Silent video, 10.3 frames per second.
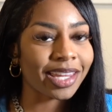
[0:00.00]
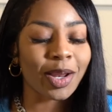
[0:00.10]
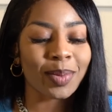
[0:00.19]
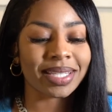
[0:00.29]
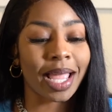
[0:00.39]
You
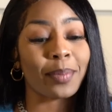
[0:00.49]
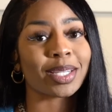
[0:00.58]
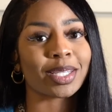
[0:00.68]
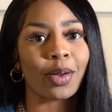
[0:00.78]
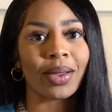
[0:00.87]
know what I'm saying? I'm
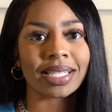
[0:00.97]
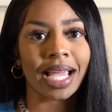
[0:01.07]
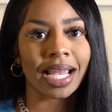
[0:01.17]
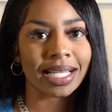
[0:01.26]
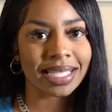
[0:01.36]
so
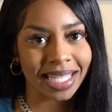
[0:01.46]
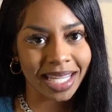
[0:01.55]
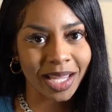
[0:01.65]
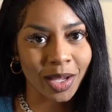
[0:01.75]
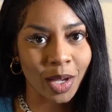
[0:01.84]
excited to
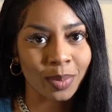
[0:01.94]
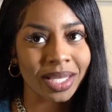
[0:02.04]
see them.